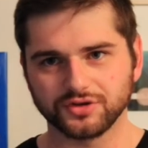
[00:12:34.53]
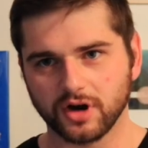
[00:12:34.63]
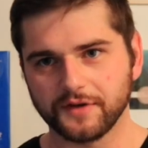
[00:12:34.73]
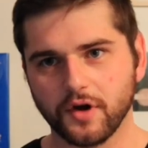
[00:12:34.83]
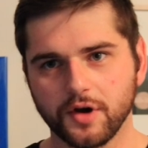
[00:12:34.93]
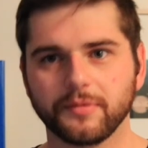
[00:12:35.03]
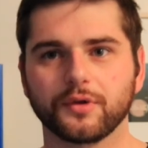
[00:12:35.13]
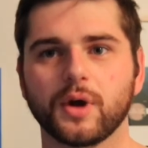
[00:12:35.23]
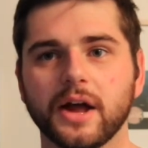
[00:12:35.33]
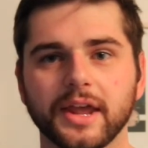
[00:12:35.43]
to drive home
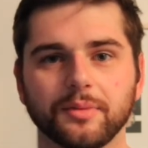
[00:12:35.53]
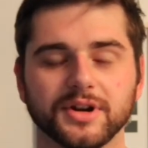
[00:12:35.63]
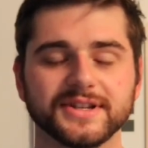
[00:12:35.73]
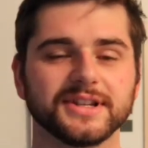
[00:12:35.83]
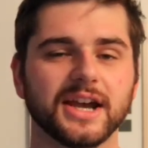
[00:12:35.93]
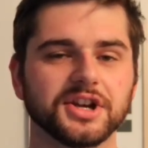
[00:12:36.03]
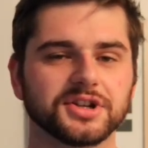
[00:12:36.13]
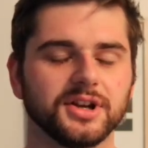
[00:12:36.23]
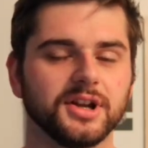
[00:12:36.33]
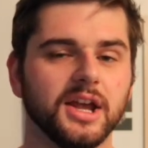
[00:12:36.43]
throughout that
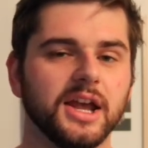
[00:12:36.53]
presentation